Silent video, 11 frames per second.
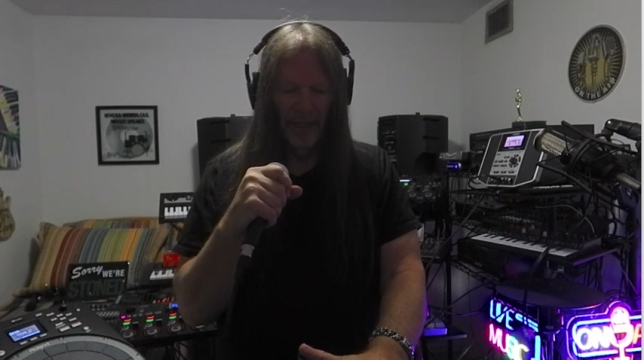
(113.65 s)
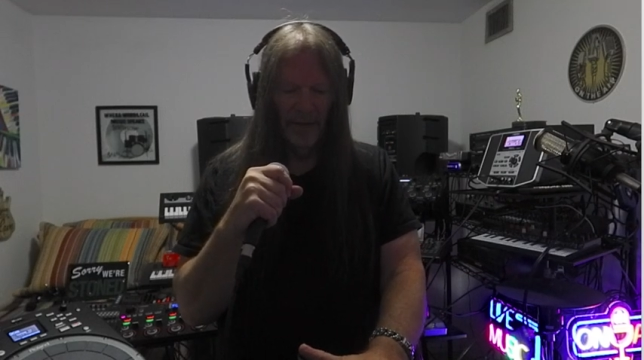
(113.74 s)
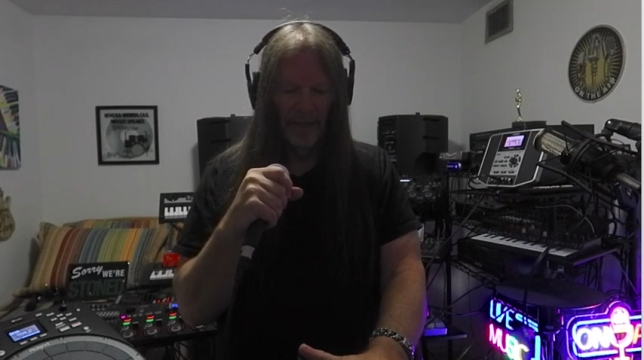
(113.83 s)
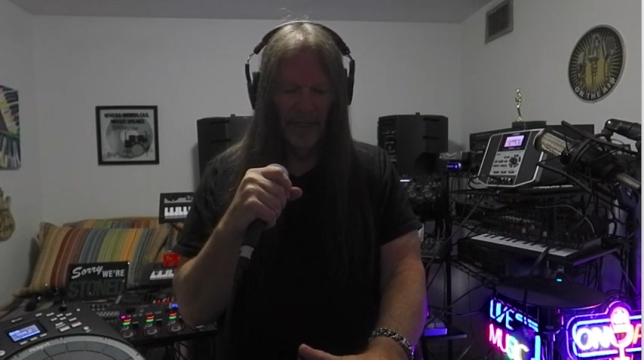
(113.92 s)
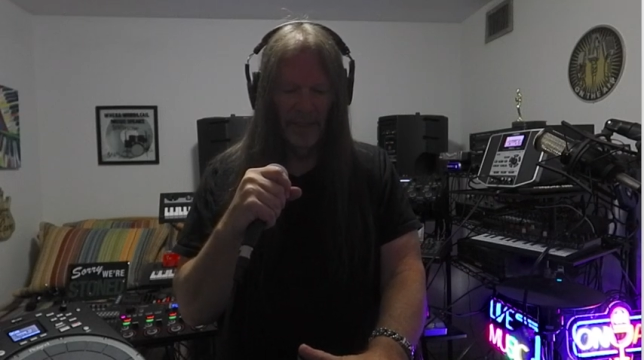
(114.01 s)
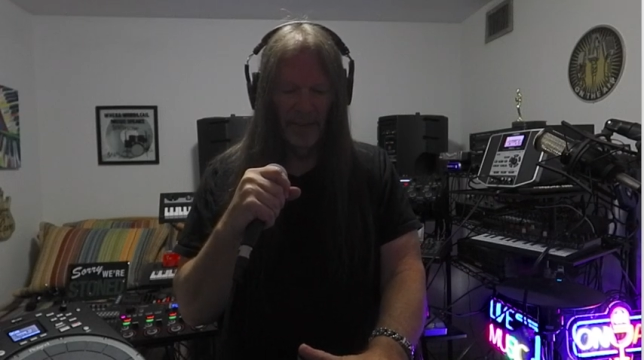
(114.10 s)

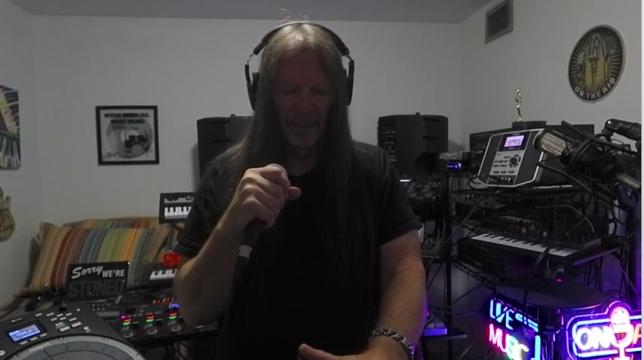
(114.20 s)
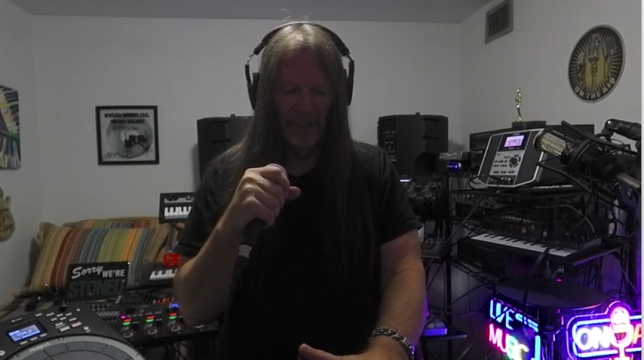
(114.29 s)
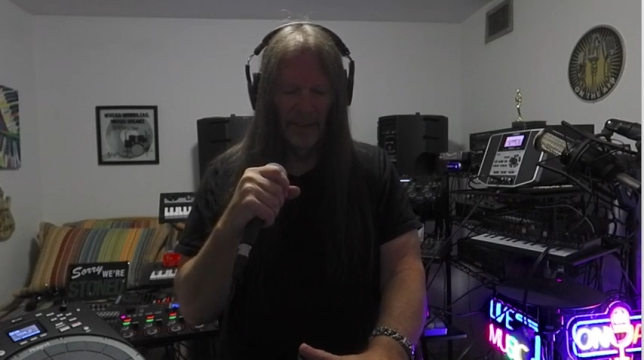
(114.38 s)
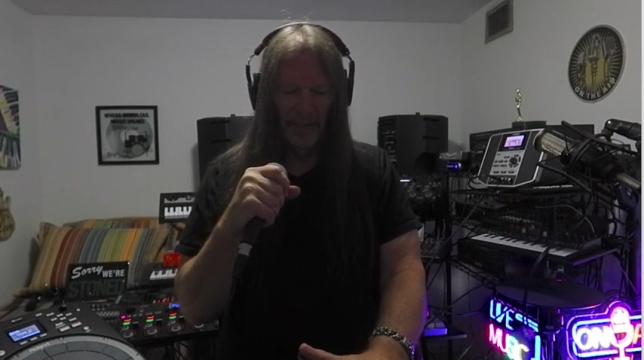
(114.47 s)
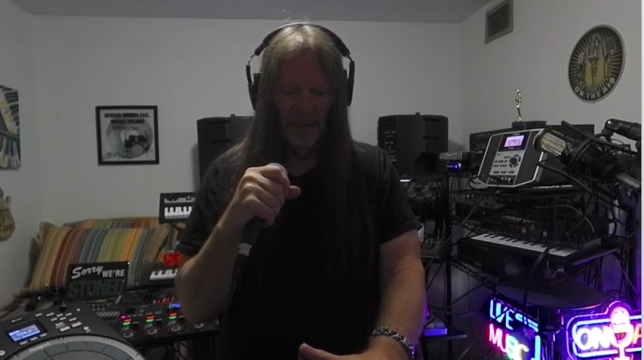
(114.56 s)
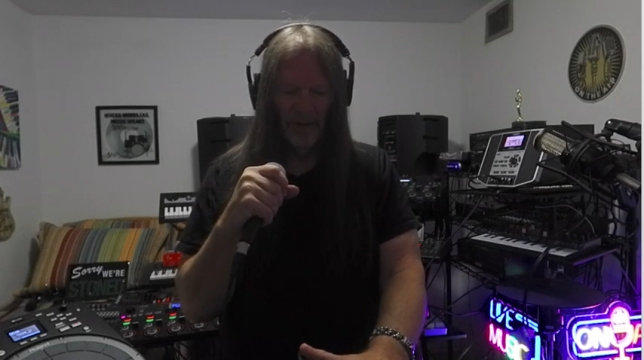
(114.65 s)
their uh,
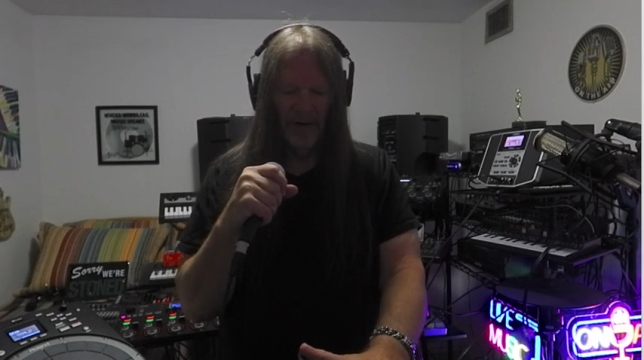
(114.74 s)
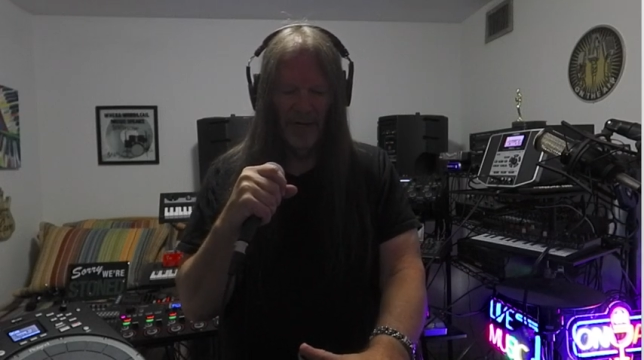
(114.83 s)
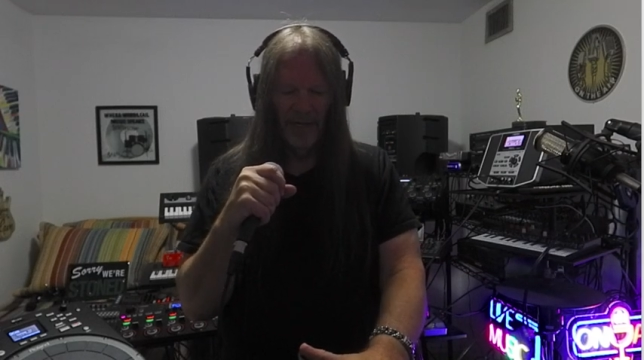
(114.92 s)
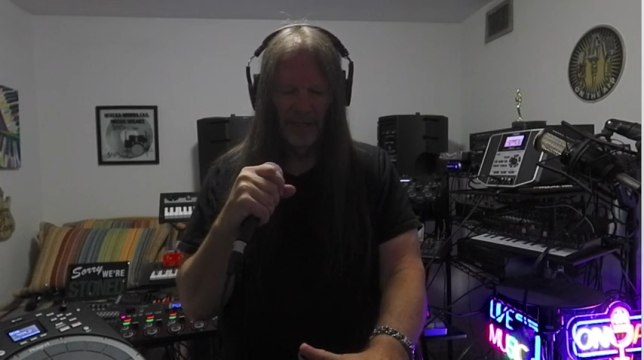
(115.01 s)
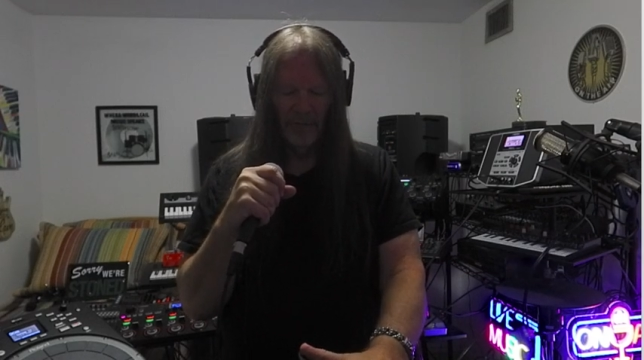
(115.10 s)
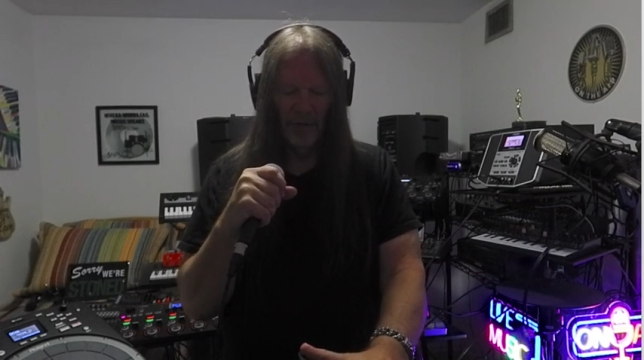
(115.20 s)

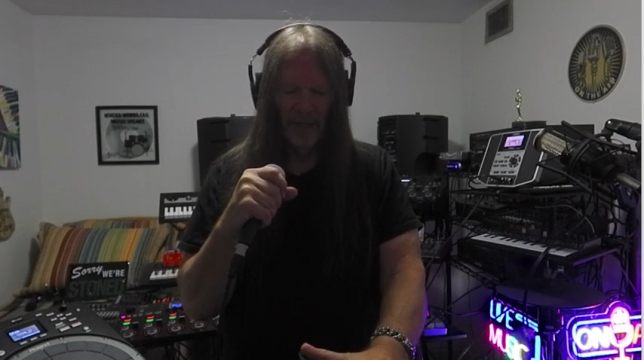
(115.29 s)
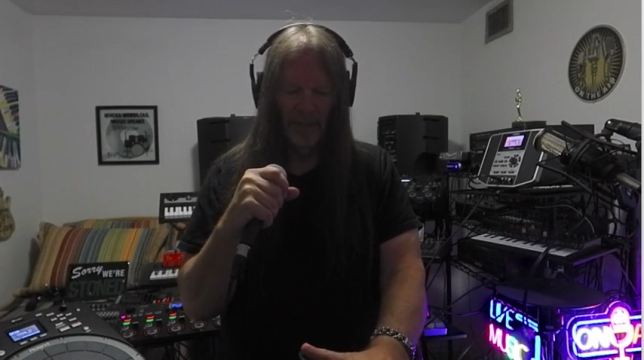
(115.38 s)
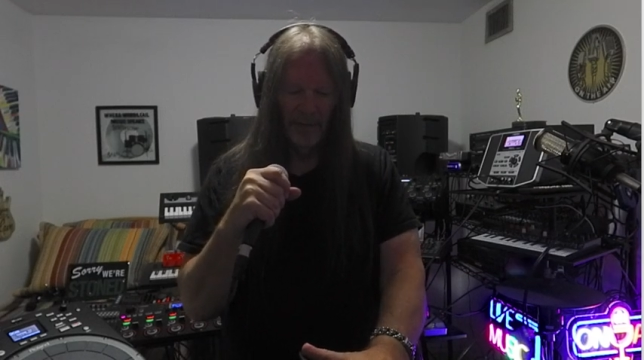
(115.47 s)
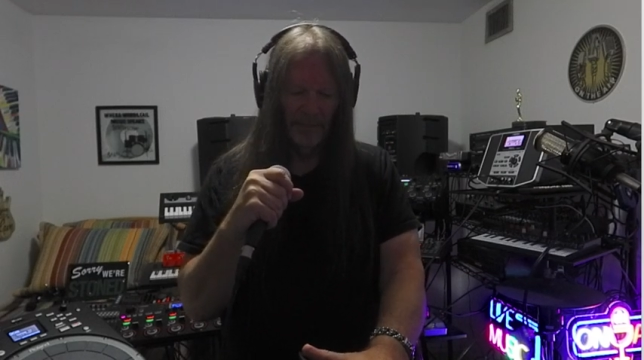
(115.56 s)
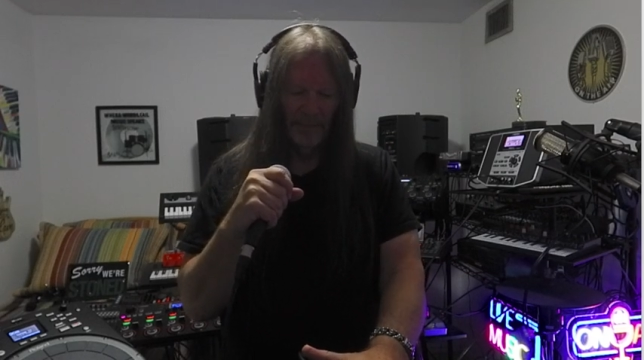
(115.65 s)
ingredients were